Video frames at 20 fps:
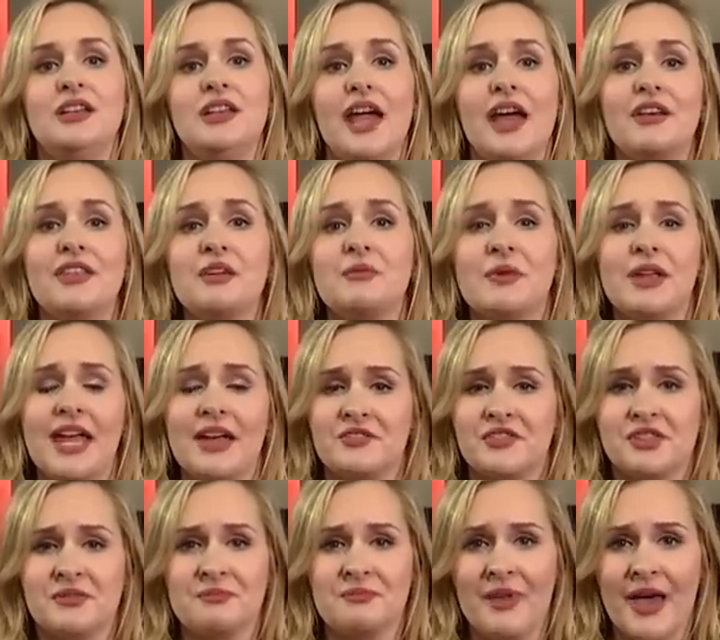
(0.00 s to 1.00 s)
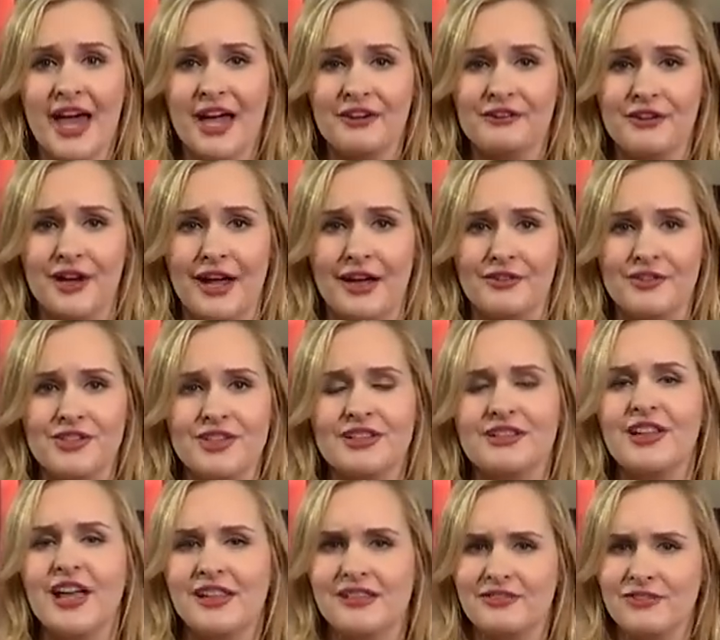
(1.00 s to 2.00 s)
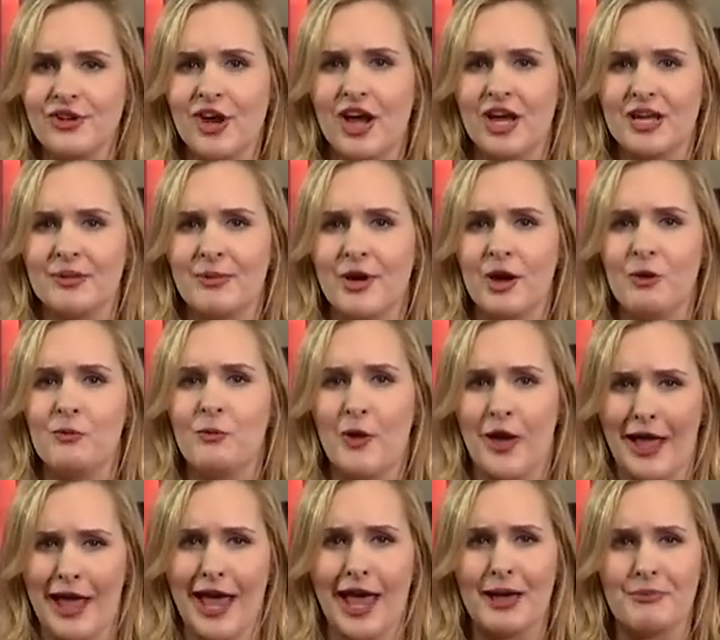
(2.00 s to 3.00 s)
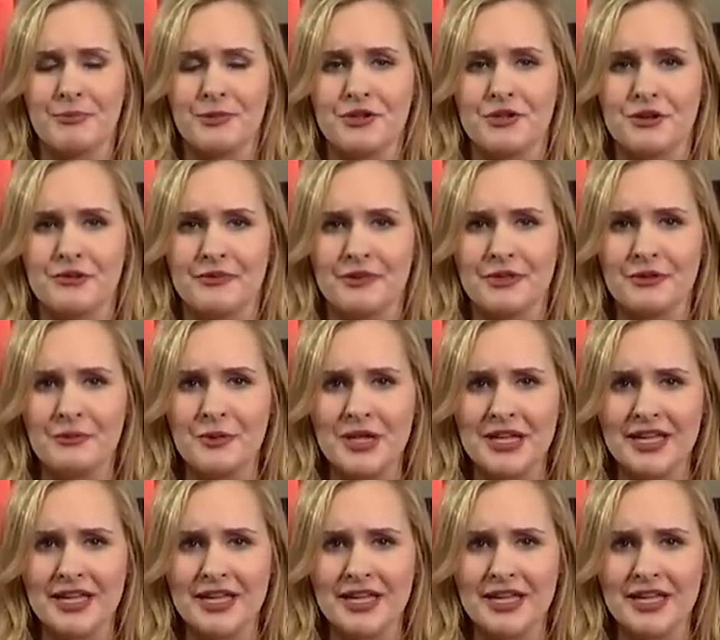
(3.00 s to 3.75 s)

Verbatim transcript: Now that we have some background, let's talk about what happened over the